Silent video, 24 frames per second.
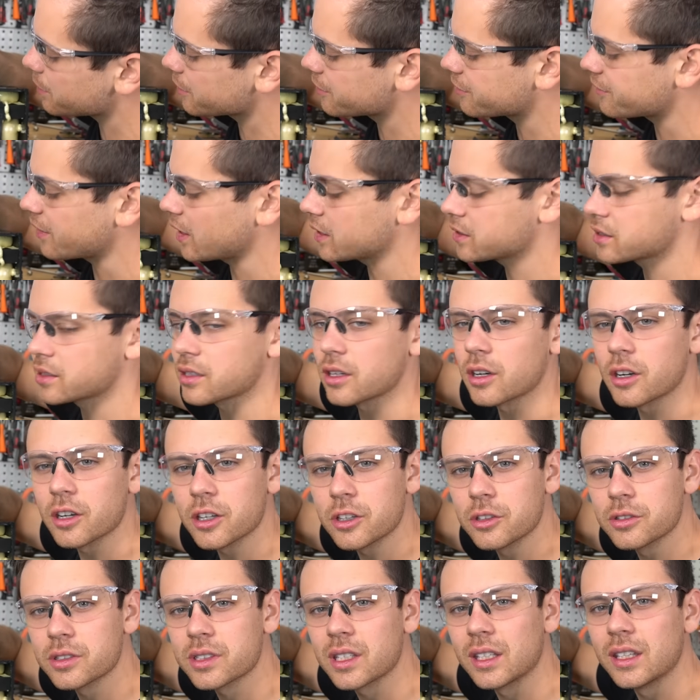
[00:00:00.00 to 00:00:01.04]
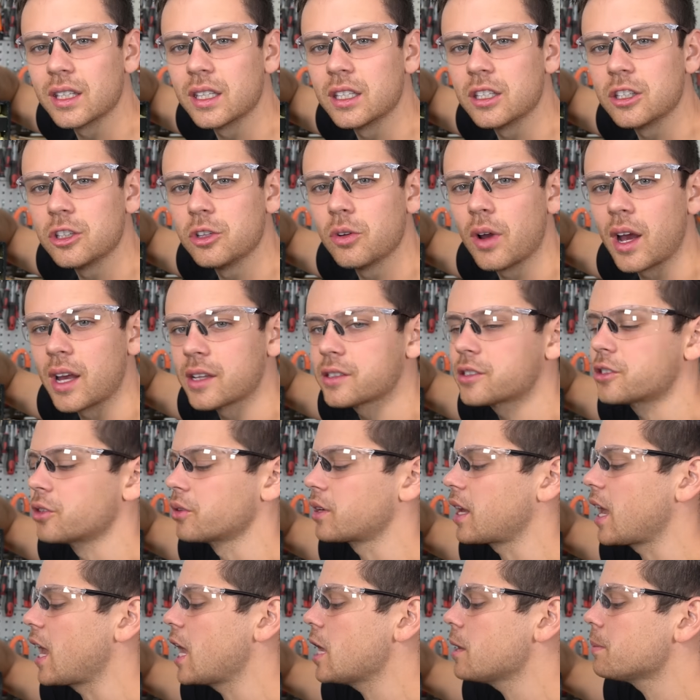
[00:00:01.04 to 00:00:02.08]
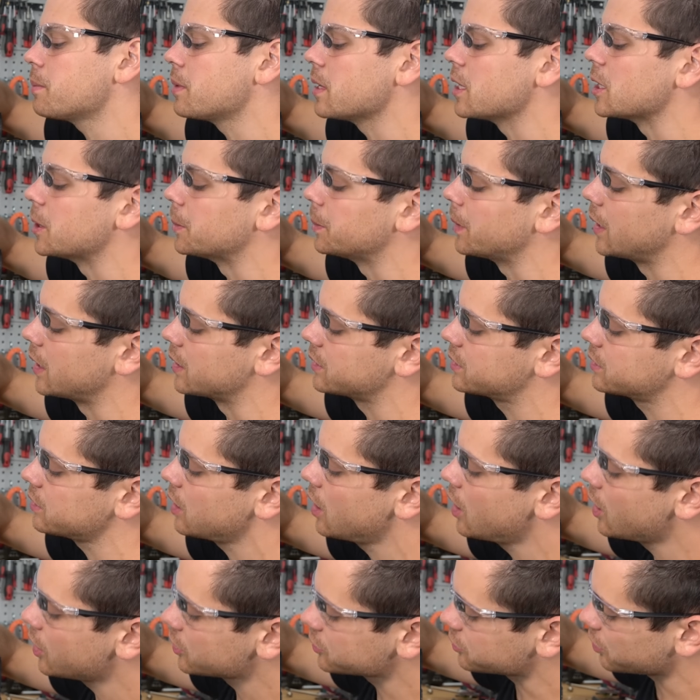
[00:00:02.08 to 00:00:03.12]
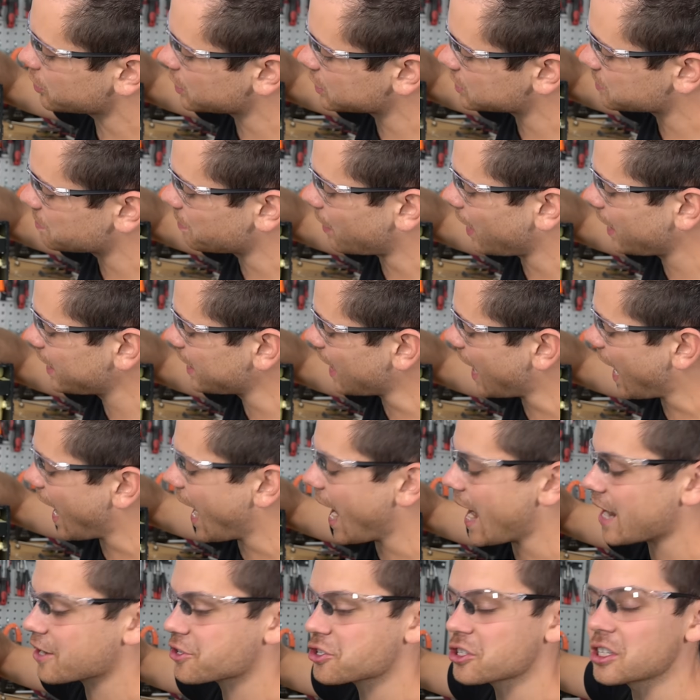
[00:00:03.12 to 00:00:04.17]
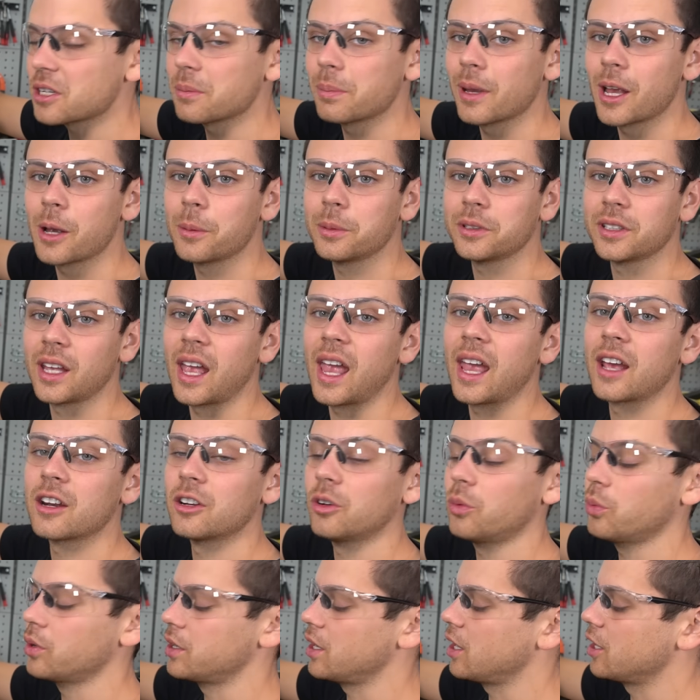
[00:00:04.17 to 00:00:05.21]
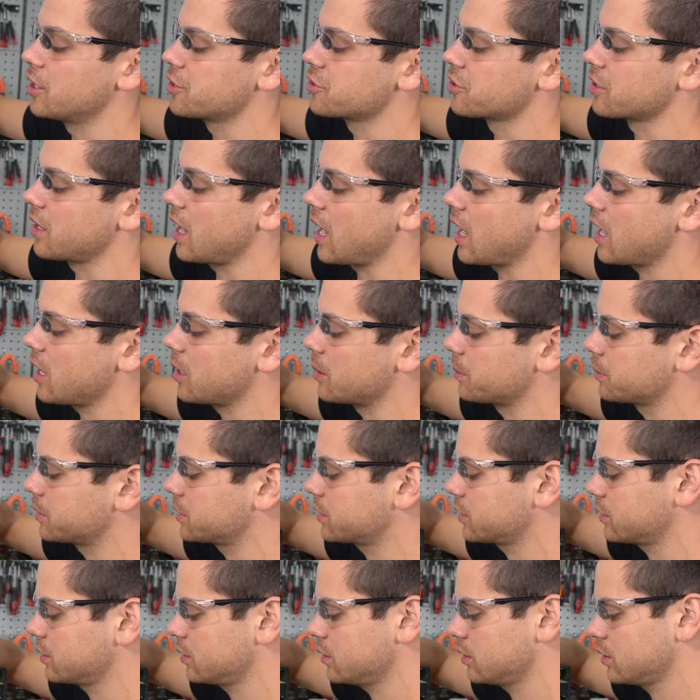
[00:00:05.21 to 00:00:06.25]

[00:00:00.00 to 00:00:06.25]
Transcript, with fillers: of FETs that are used in the new SOK BMS. So these might actually be able to handle 100 amps.